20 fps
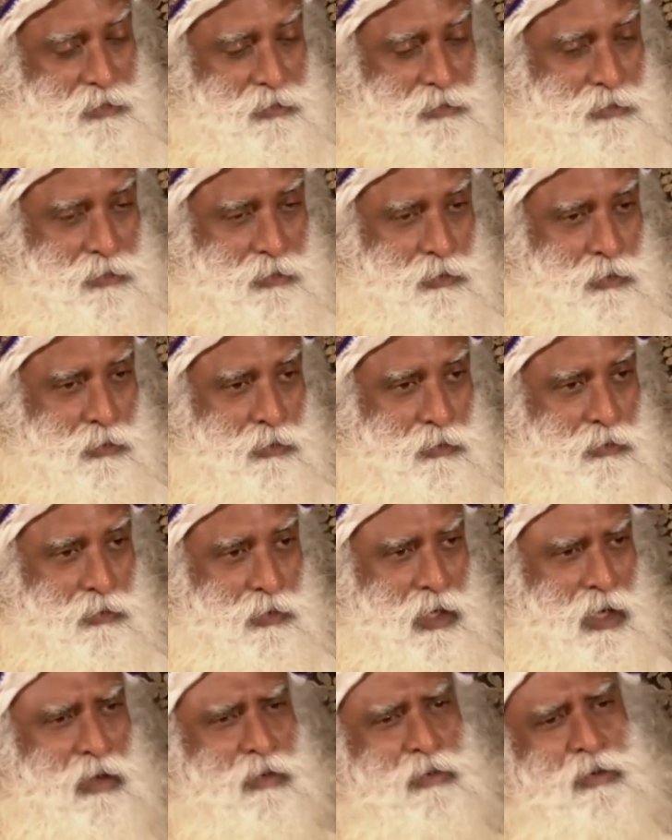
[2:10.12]
years
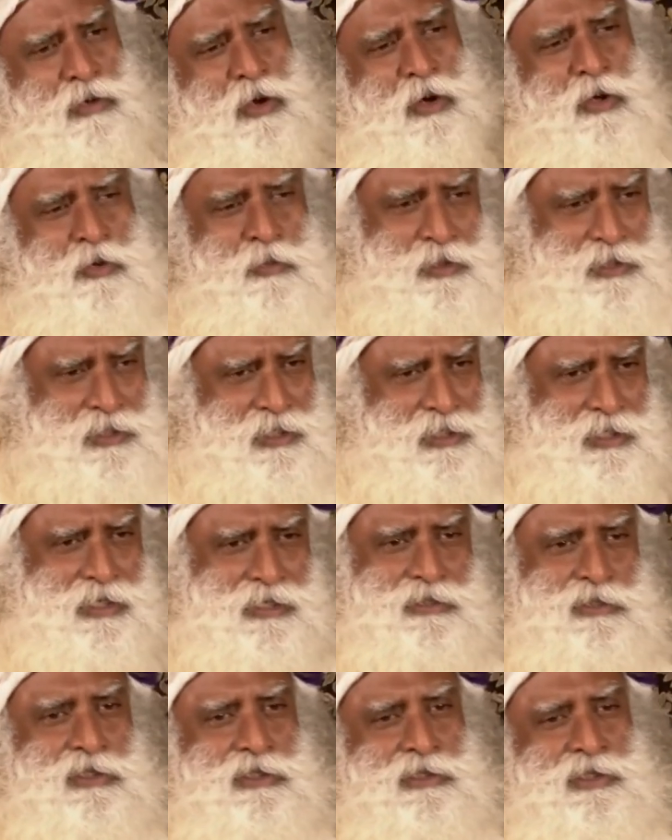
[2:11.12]
ago, how long was he
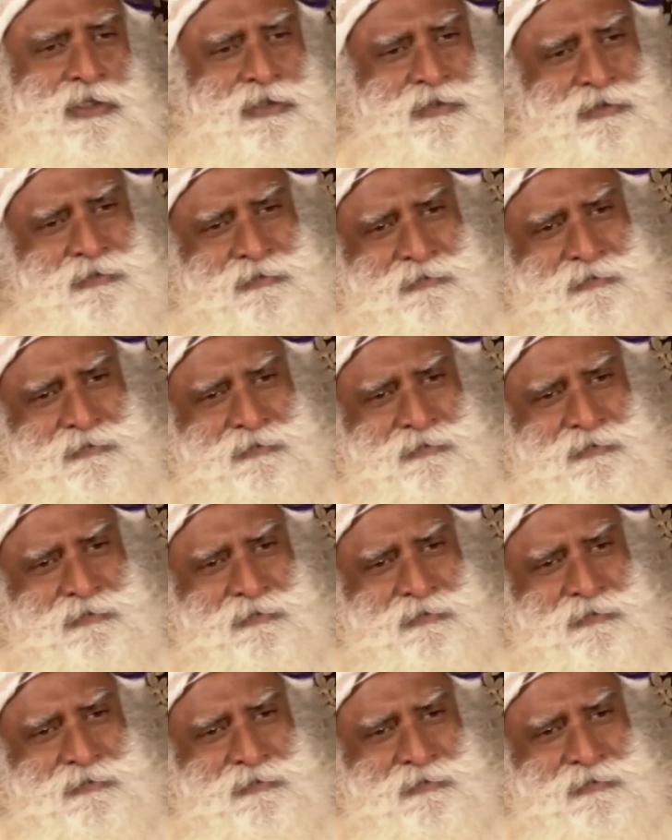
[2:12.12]
dead, sir?